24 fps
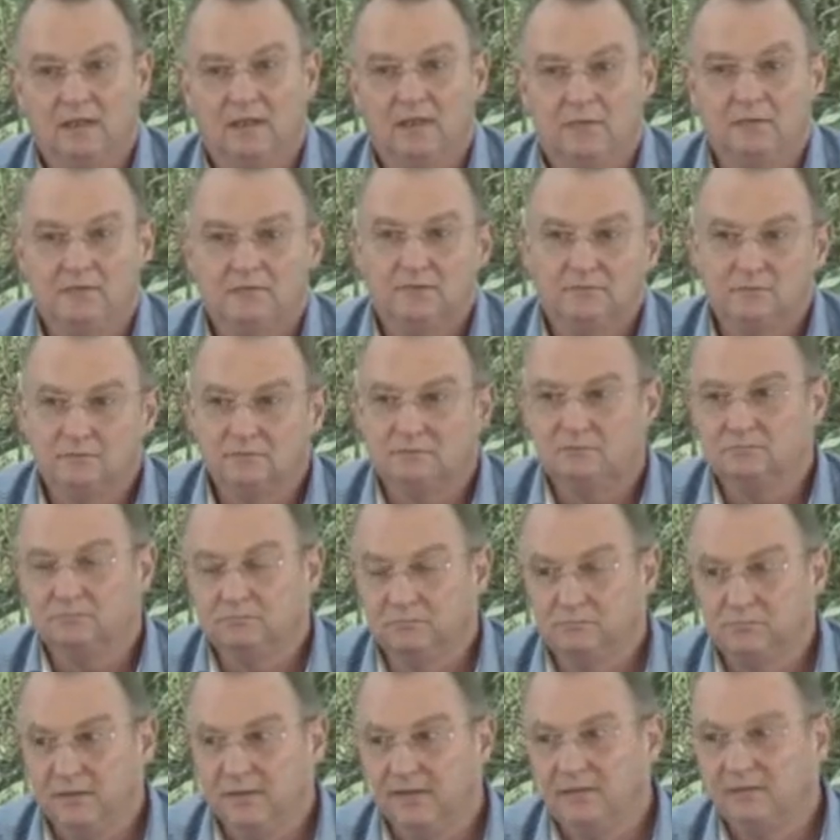how to
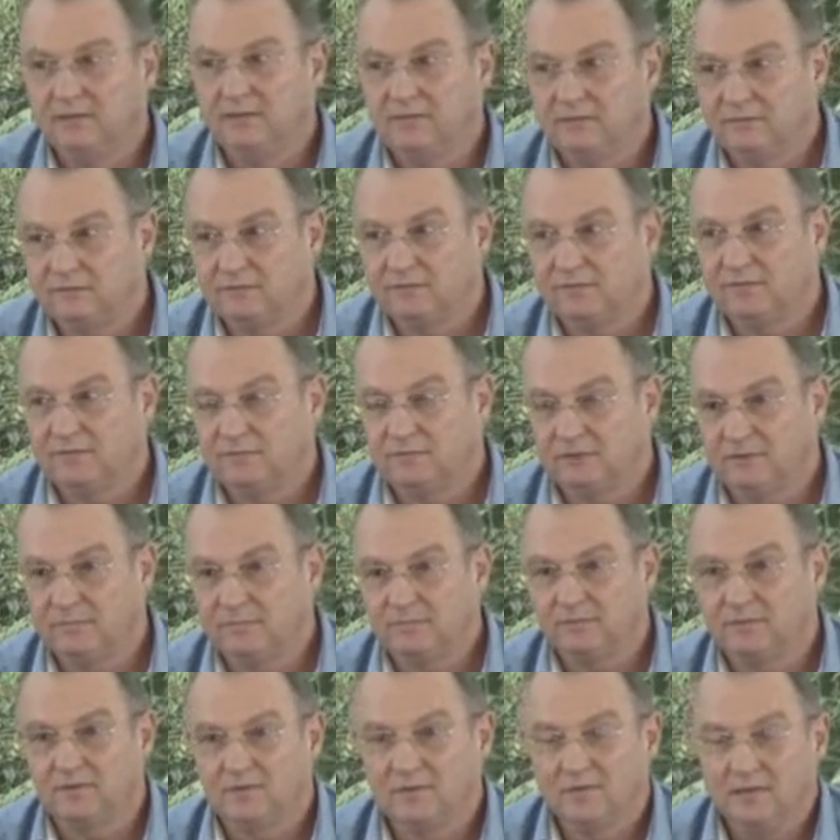bring in different
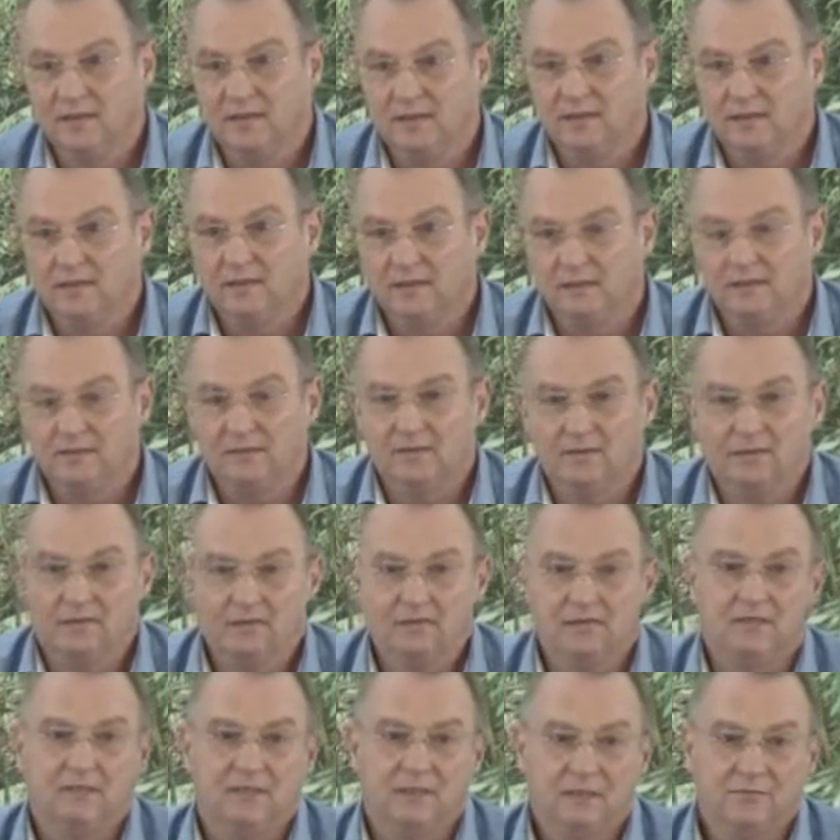crops that
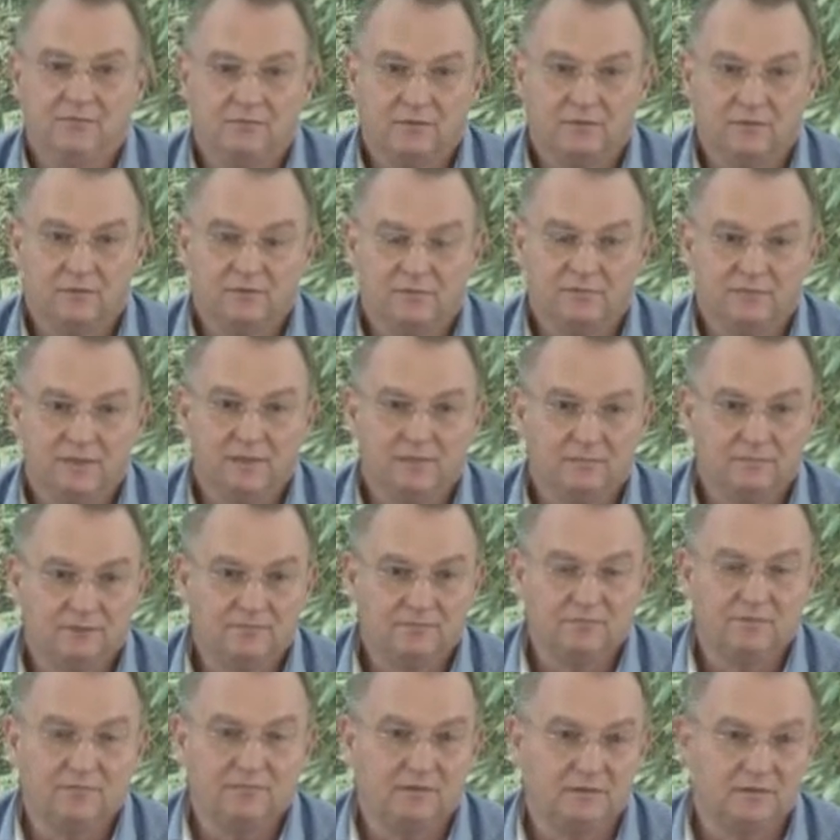diversify a bit
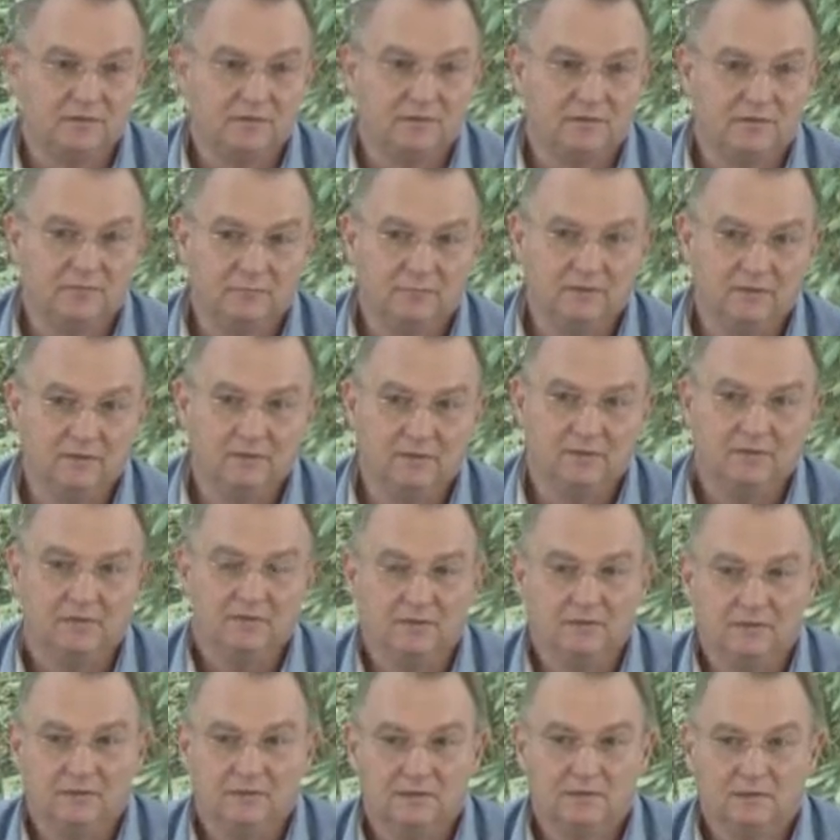from the cotton wheat,
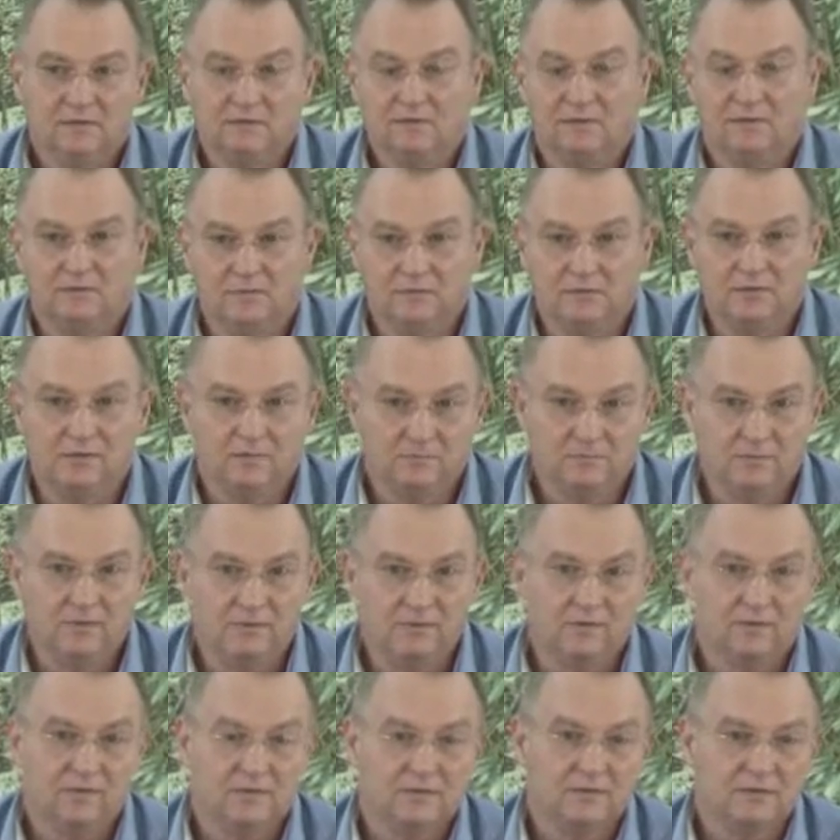uh, almost
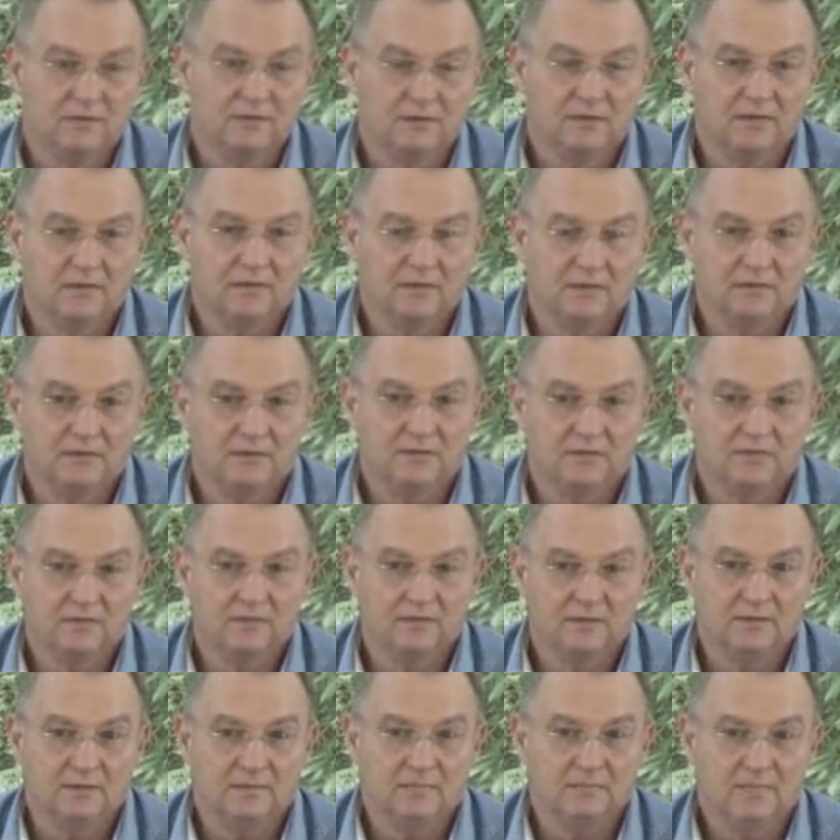monoculture, and
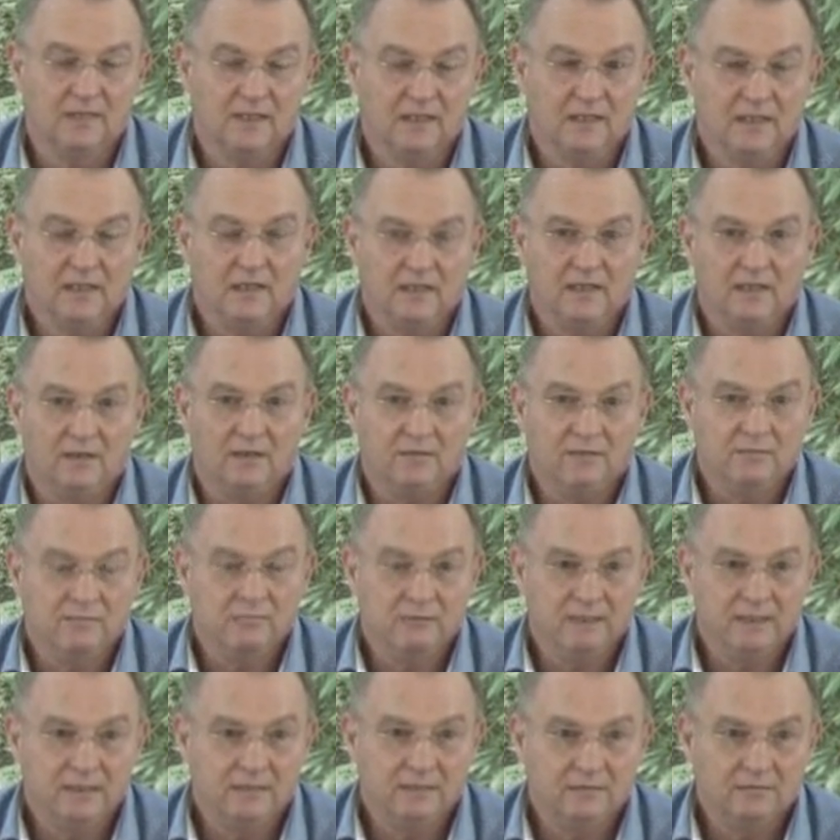um, how to
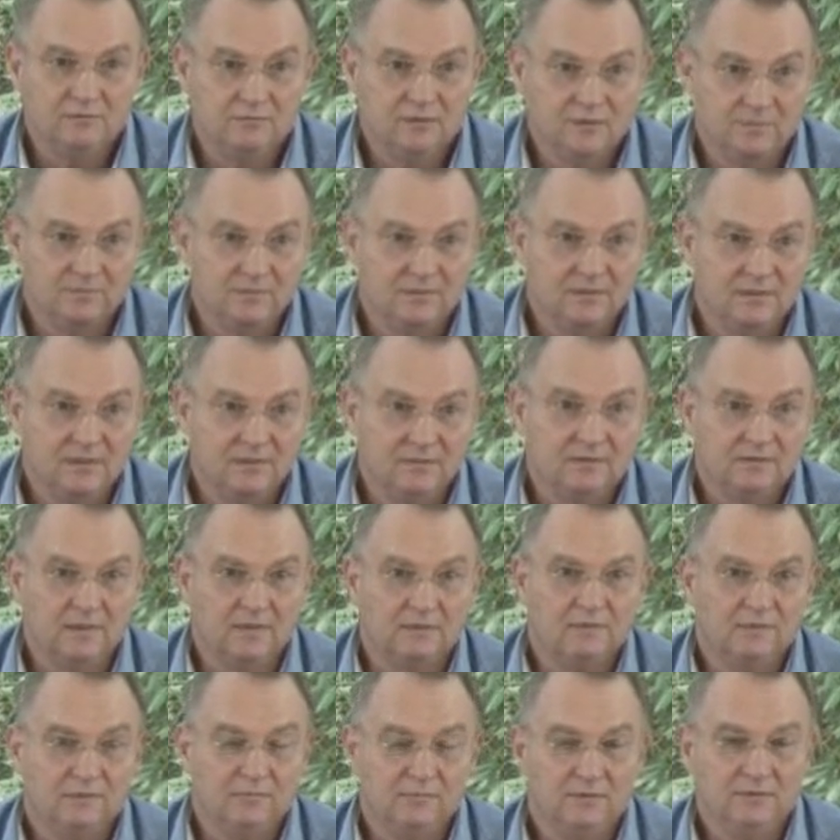bring in crops that,
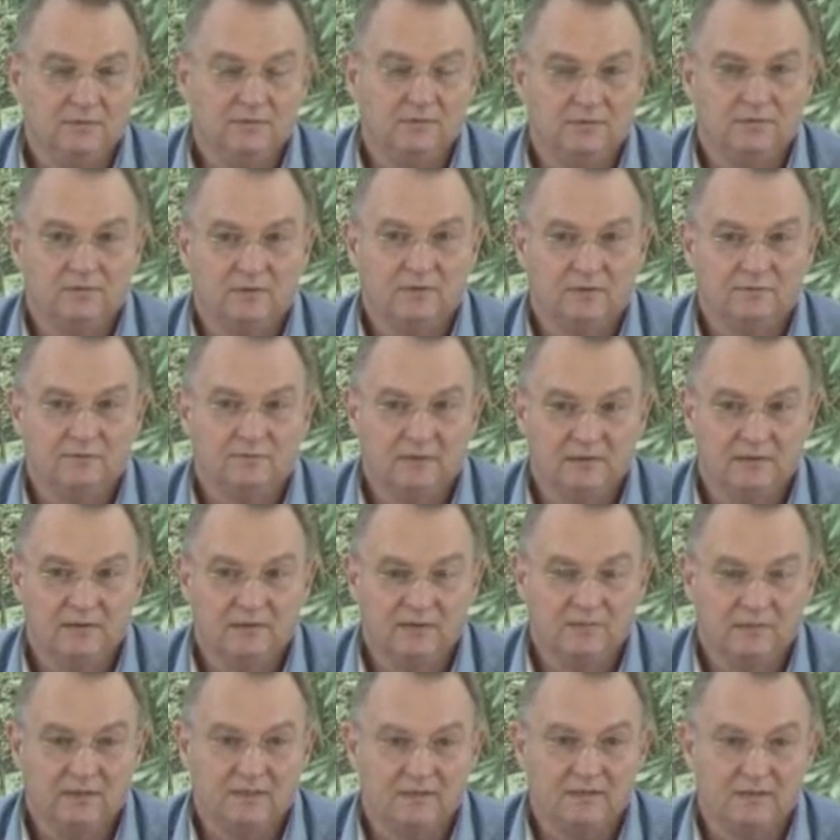that could be used on very
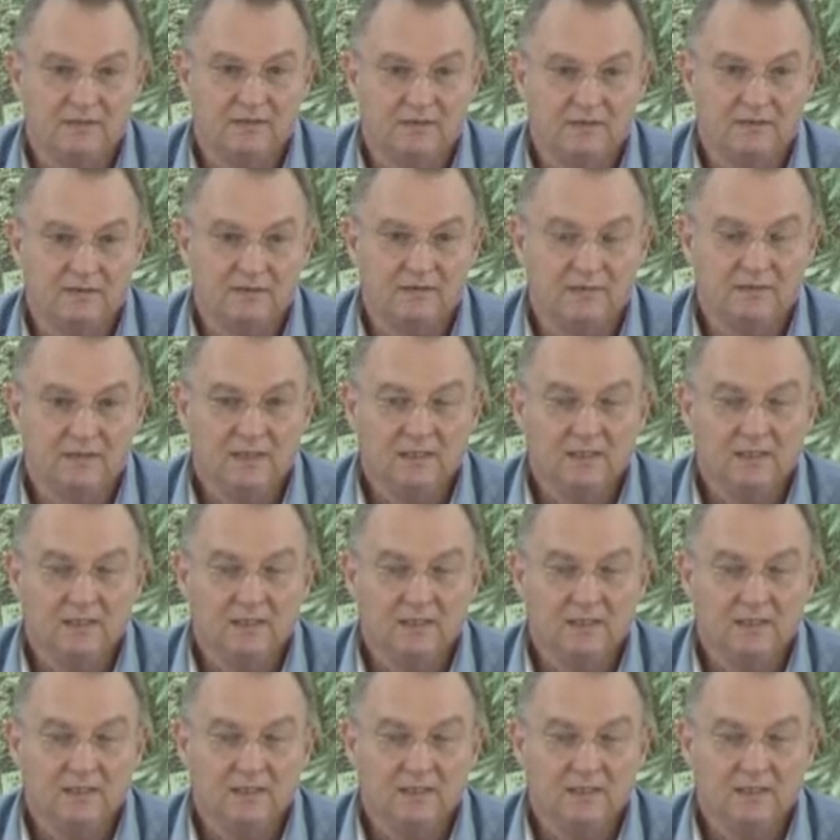degraded land.